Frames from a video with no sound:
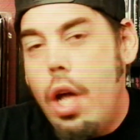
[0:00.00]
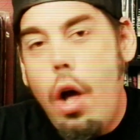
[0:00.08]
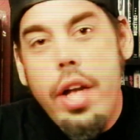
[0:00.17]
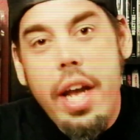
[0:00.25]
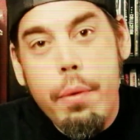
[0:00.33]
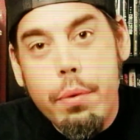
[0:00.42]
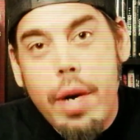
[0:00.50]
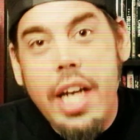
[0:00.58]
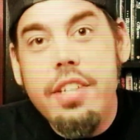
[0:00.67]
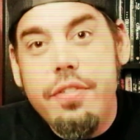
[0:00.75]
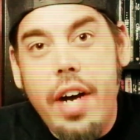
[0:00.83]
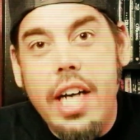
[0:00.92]
Oh yeah, when
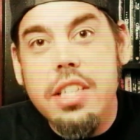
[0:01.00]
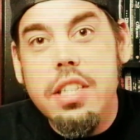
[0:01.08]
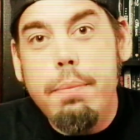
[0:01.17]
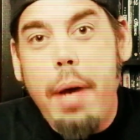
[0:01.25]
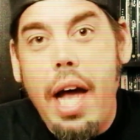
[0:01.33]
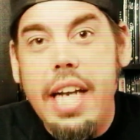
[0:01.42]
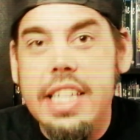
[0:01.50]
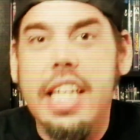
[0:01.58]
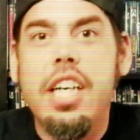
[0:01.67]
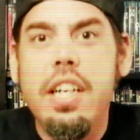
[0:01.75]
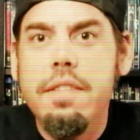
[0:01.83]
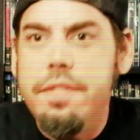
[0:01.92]
Reg finds the bodies. I
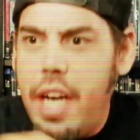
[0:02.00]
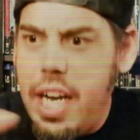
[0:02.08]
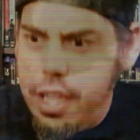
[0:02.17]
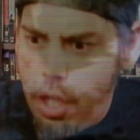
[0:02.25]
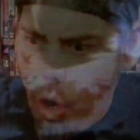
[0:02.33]
couldn't find the